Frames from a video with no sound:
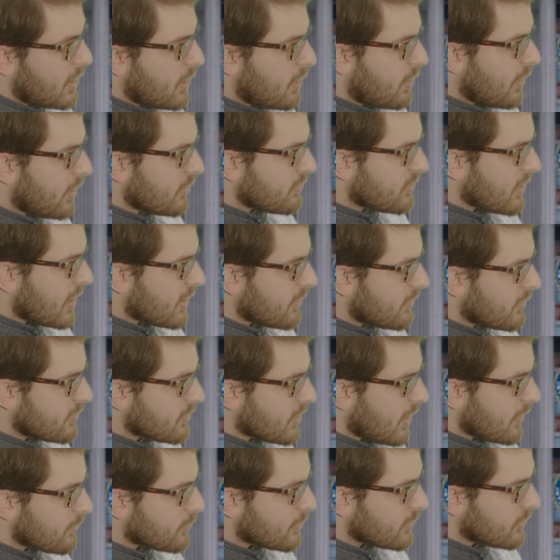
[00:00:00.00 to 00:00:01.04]
thus at this
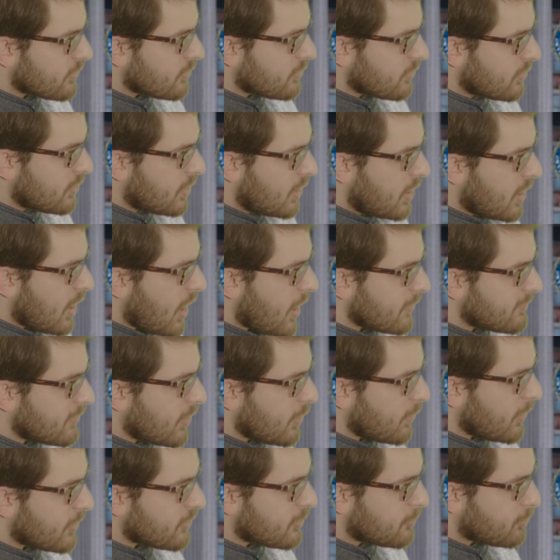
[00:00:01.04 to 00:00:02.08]
conference, of no
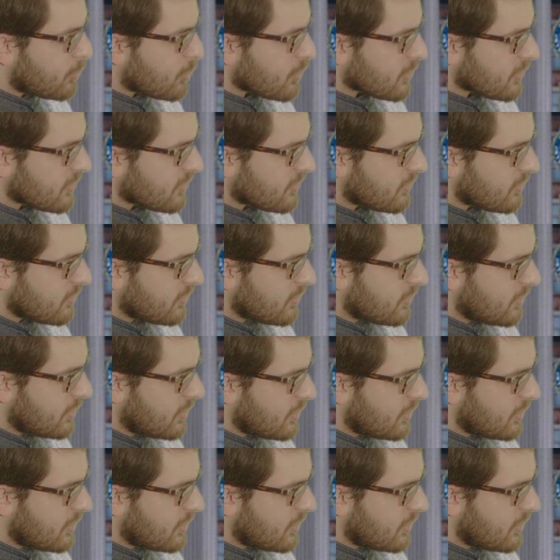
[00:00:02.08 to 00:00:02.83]
less importance,